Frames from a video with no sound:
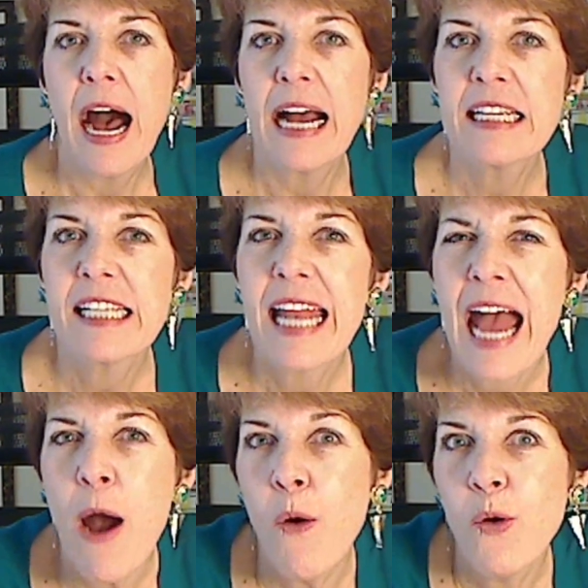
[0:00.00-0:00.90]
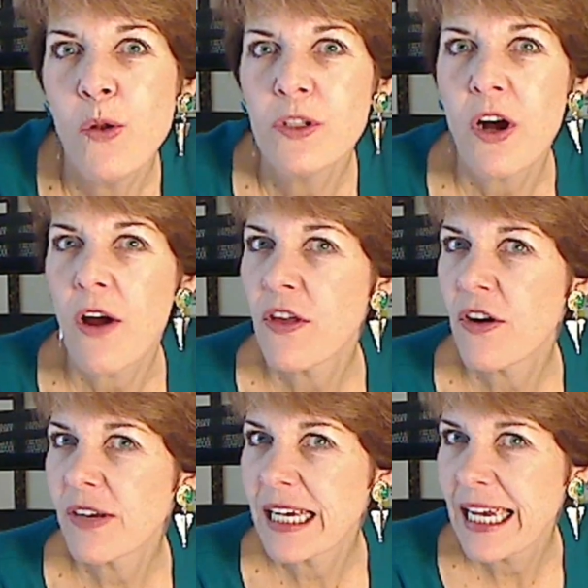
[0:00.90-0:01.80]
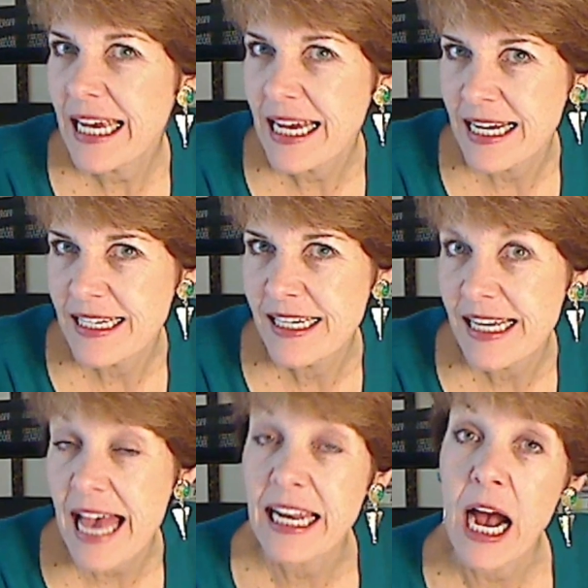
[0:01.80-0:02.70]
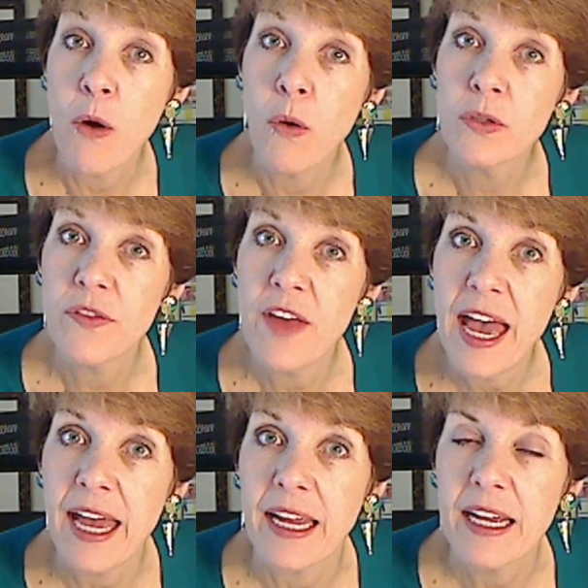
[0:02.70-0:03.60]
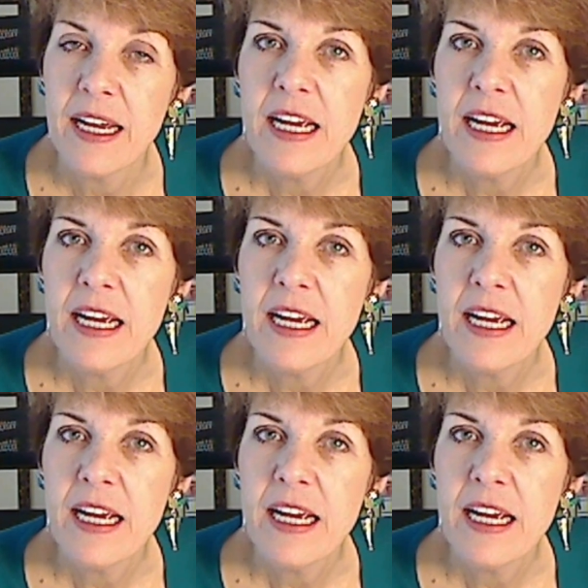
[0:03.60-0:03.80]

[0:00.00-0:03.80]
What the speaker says: I said, how old are their kids and how old are they?